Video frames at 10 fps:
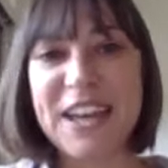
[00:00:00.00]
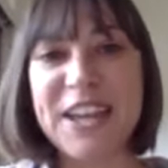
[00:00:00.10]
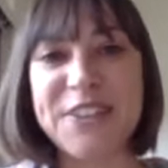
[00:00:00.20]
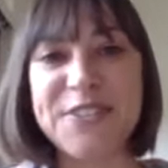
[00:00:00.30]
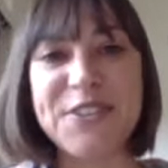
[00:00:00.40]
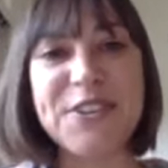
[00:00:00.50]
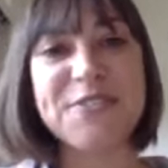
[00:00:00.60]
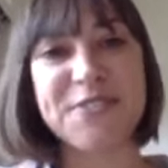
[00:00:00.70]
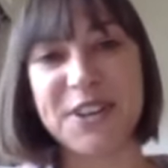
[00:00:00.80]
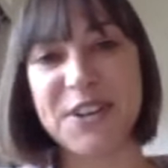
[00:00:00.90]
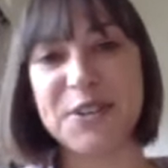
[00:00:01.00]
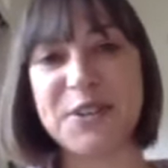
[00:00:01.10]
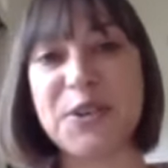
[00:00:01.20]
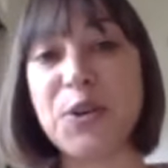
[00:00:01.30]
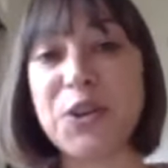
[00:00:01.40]
If you
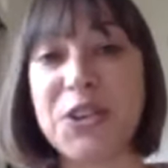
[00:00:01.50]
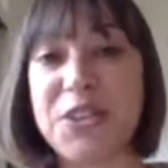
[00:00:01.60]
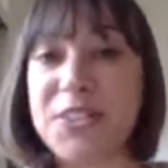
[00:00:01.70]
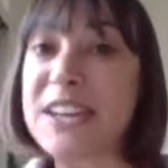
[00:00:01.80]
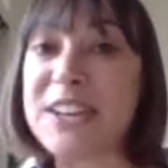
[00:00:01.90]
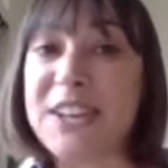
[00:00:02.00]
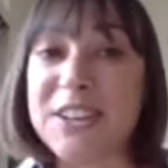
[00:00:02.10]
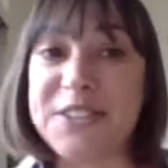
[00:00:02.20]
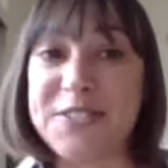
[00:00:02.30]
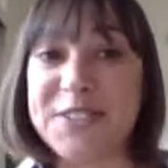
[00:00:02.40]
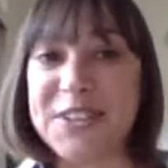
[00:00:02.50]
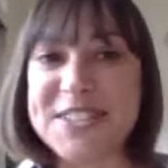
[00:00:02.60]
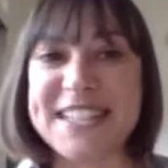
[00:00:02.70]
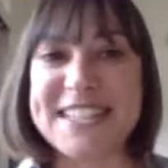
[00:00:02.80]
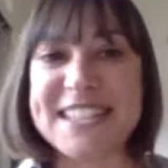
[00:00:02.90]
feel, or you think you feel,
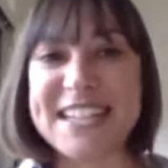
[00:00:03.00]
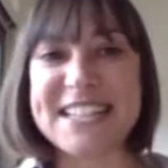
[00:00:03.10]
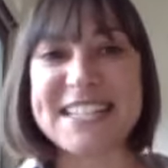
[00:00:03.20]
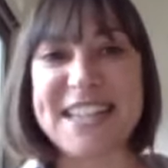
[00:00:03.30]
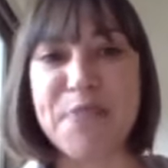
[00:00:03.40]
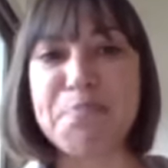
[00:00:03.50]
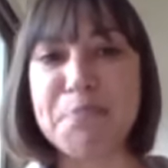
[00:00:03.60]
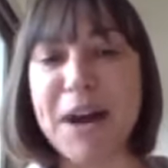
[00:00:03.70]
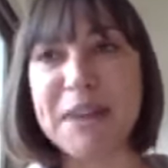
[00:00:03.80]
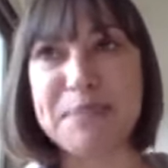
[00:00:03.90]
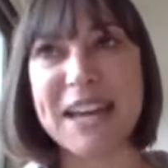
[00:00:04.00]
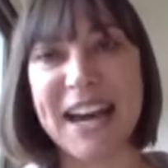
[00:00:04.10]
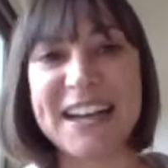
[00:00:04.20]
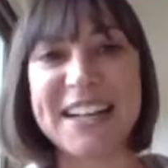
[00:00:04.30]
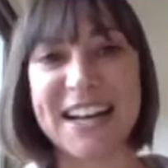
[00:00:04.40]
sensations that might be
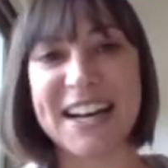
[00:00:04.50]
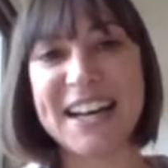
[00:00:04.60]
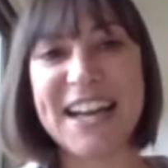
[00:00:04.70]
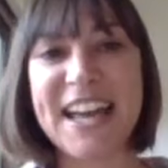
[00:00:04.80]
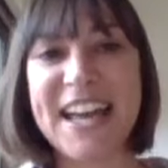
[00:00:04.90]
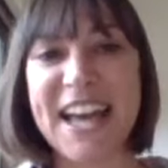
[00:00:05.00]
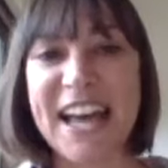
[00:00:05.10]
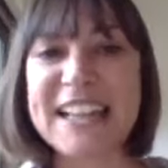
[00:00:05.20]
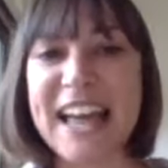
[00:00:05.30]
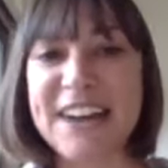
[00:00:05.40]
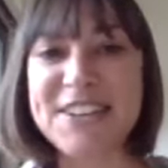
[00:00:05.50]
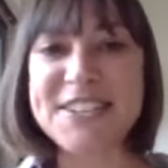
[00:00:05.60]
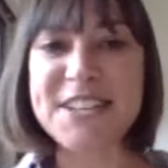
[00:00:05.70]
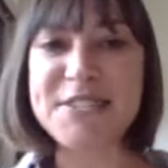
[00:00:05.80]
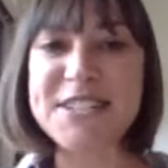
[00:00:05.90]
hunger, allow
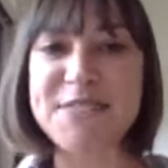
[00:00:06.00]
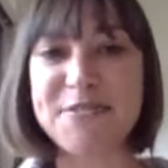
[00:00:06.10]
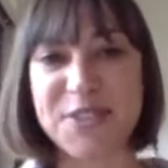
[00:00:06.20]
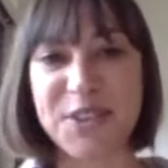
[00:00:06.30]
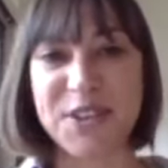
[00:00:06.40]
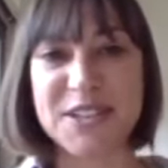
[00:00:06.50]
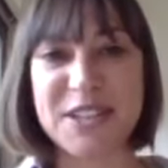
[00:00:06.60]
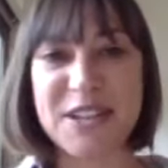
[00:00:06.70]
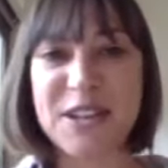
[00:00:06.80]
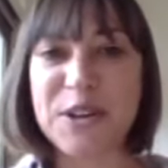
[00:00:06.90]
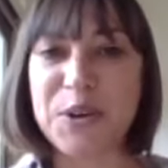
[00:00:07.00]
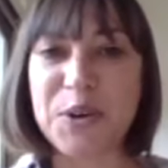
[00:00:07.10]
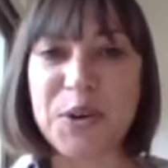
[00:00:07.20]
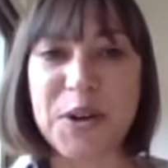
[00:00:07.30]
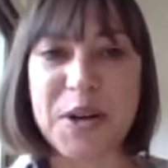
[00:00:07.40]
yourself some food,
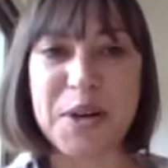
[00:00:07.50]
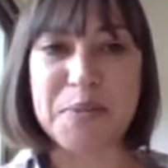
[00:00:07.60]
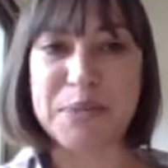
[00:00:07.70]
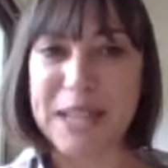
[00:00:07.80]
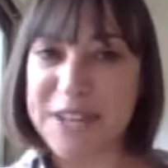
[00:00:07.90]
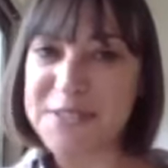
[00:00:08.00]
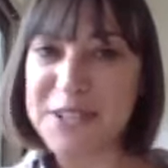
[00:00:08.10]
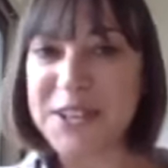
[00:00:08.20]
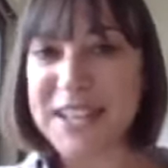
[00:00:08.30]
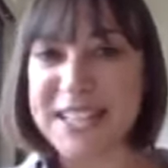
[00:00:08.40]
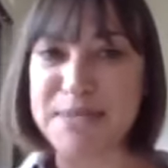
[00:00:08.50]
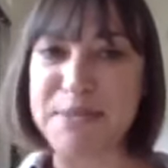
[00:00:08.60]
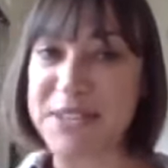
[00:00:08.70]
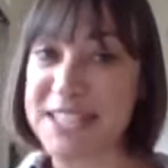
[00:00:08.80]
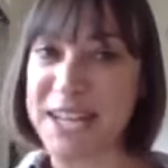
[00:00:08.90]
or plan for your next
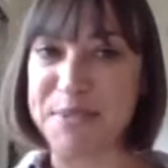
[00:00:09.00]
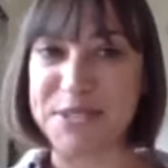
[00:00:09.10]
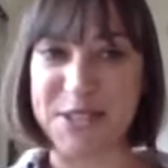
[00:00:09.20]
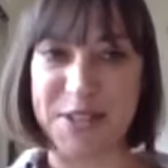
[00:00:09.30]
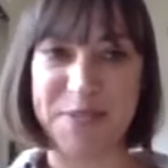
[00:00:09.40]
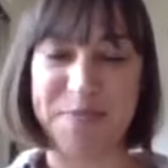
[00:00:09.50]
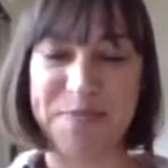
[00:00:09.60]
meal to come soon.